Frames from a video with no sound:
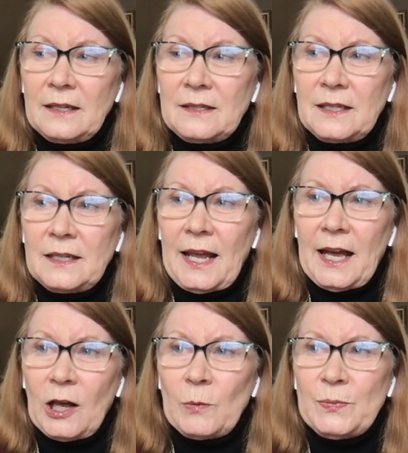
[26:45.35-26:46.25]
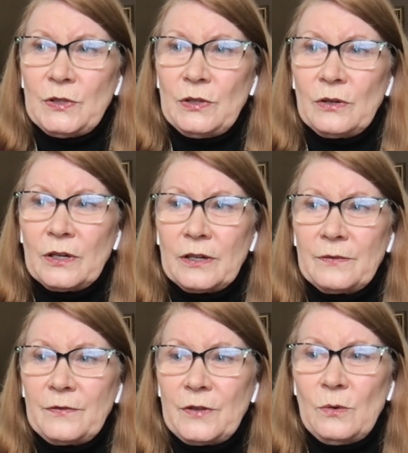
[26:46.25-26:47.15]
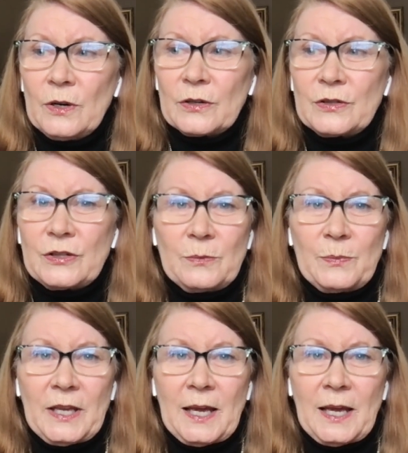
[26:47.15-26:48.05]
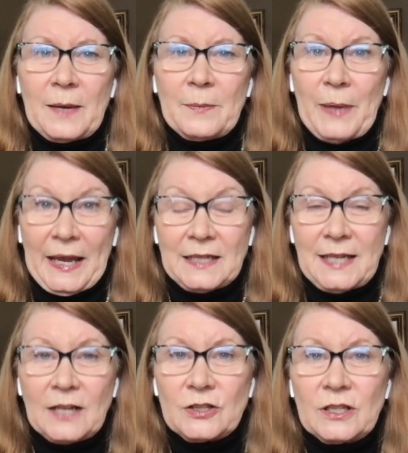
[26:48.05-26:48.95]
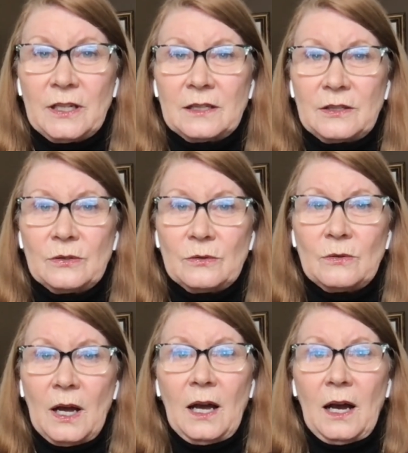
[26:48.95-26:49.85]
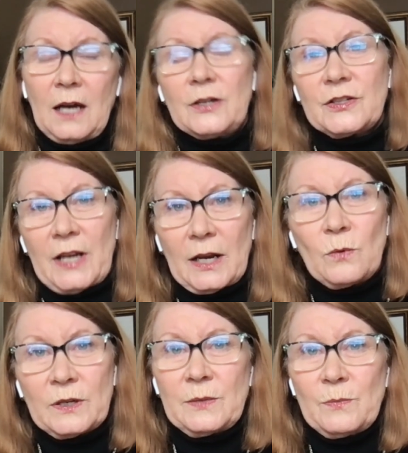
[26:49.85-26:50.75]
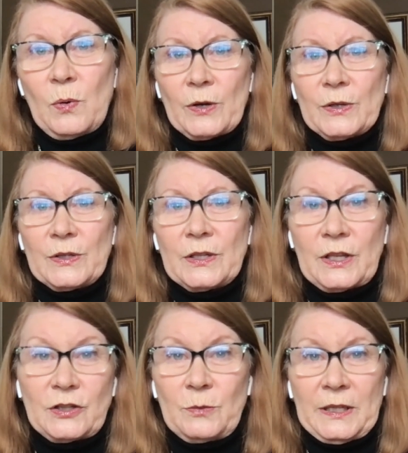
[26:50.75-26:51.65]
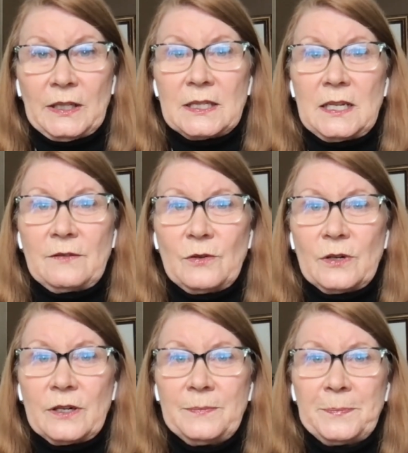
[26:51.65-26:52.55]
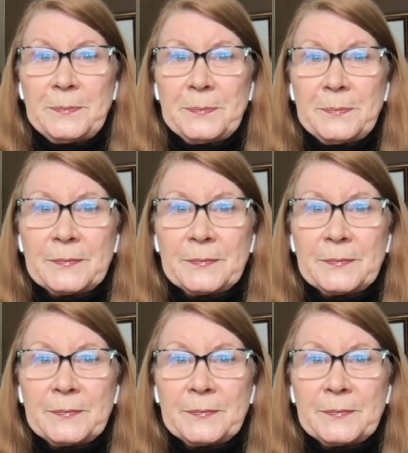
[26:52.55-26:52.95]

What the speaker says: and it helps your viewers to be able to pay attention and to understand what's important that they should be listening for.